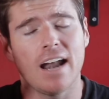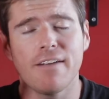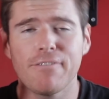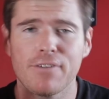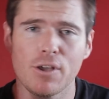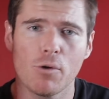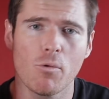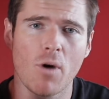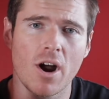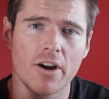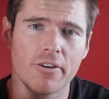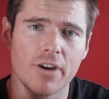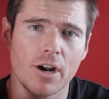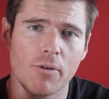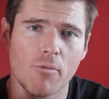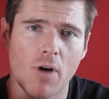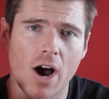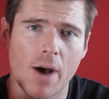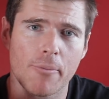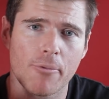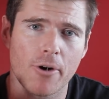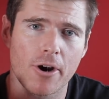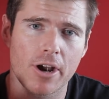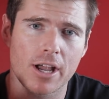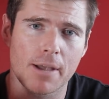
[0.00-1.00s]
if you're wondering
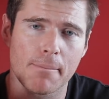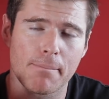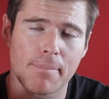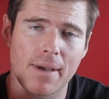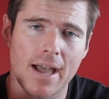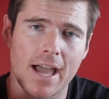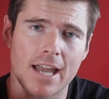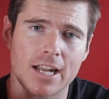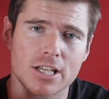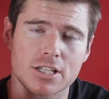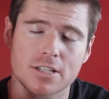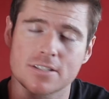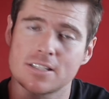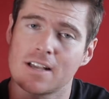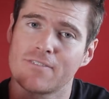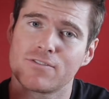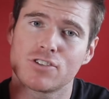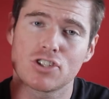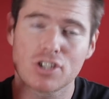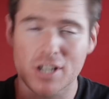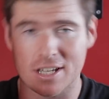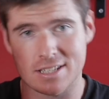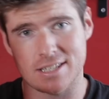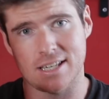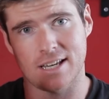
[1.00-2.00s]
why I'm wearing a bandage, because
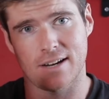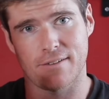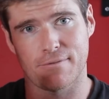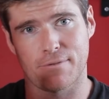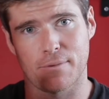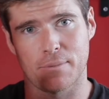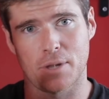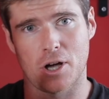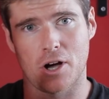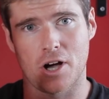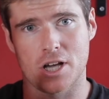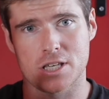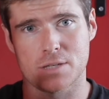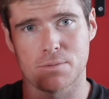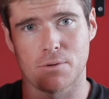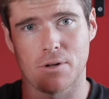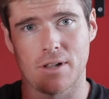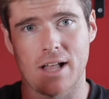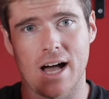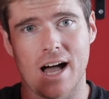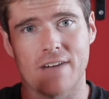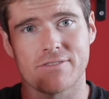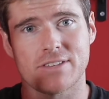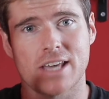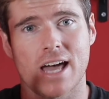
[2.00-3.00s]
I've just come from the
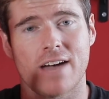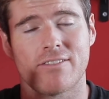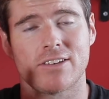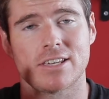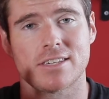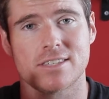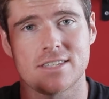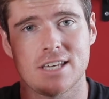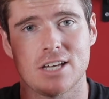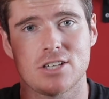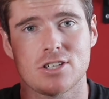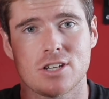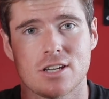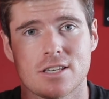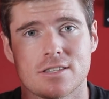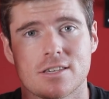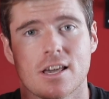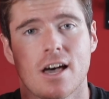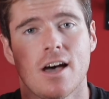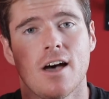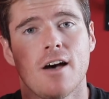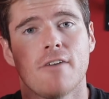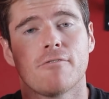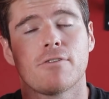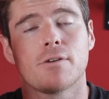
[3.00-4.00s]
hospital after having
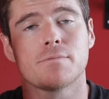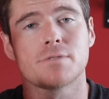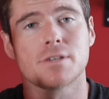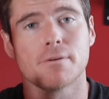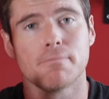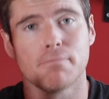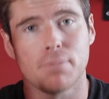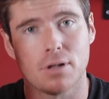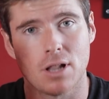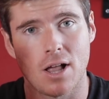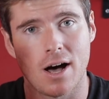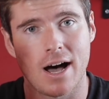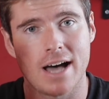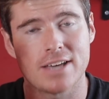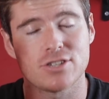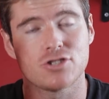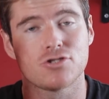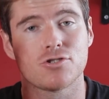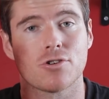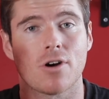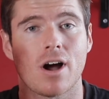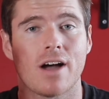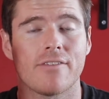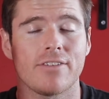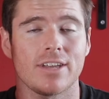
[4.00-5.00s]
stitches from some pliers
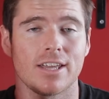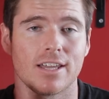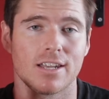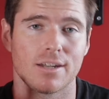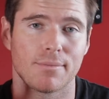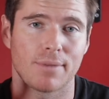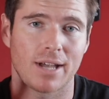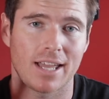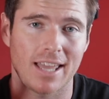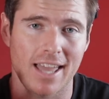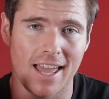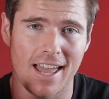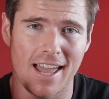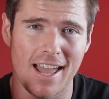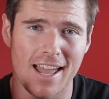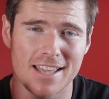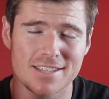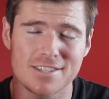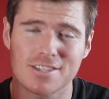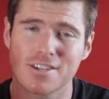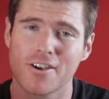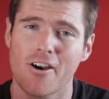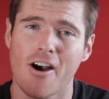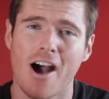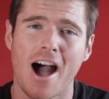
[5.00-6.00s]
driving into my
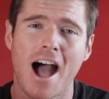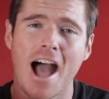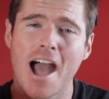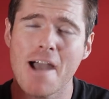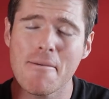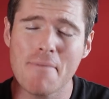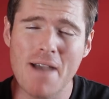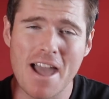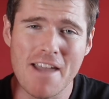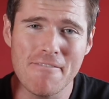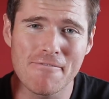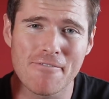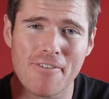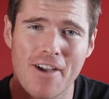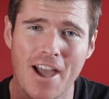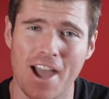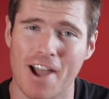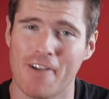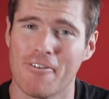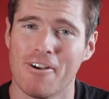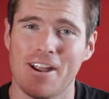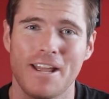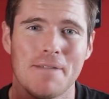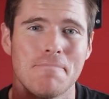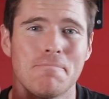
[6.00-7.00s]
hand, so I am a
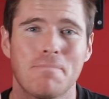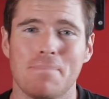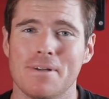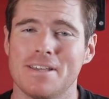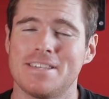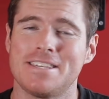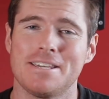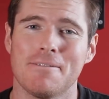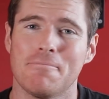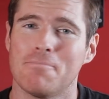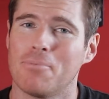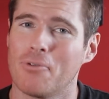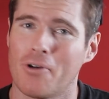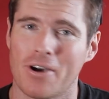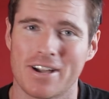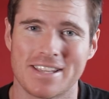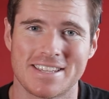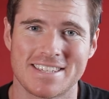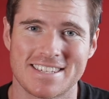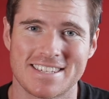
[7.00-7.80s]
very busy boy